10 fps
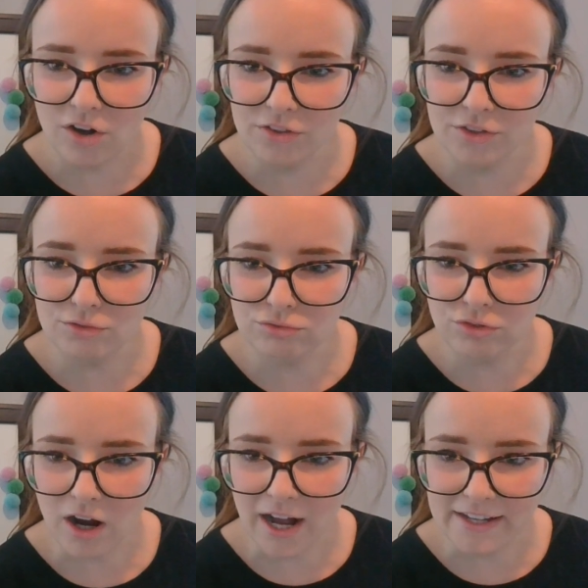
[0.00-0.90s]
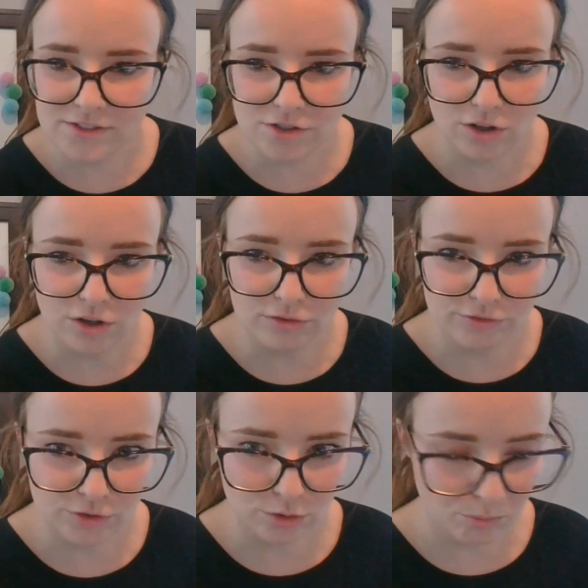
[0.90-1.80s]
on the right
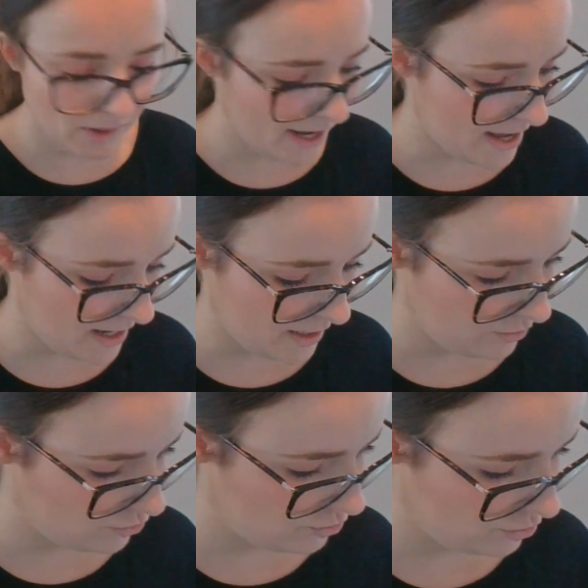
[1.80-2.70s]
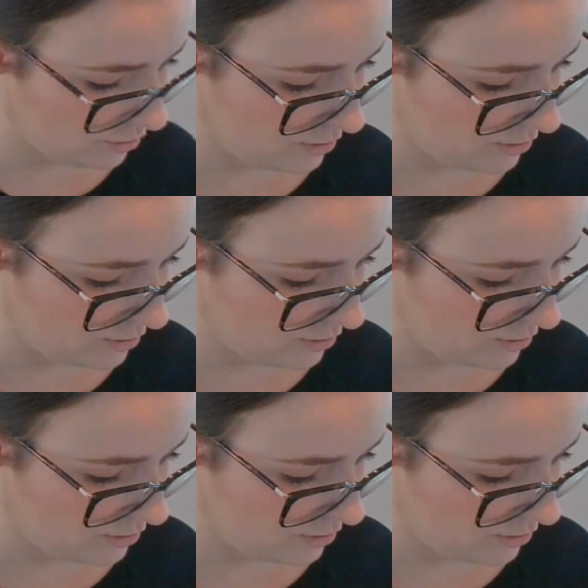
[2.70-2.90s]
of your page.